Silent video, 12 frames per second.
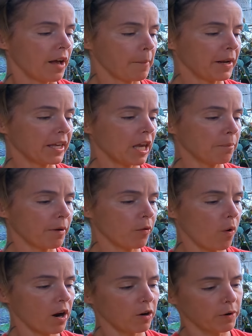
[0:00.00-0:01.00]
gonna keep my
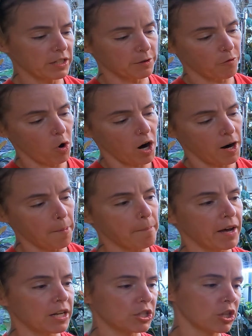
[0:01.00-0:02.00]
water reservoir
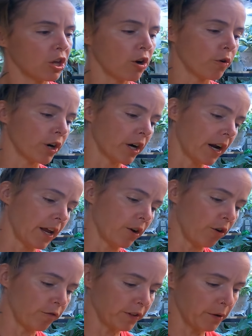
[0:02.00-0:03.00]
much lower, and
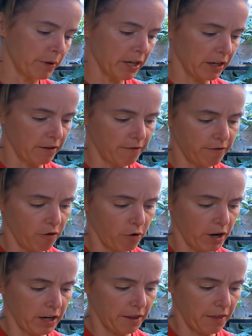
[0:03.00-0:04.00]
hopefully we can
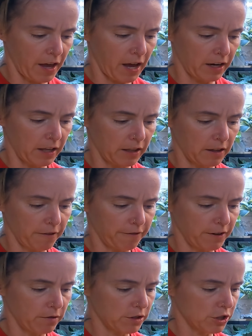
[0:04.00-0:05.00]
avoid that in the
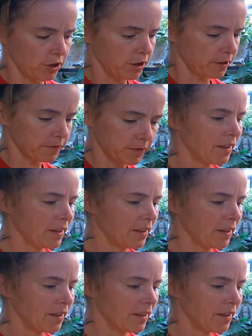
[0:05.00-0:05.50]
future.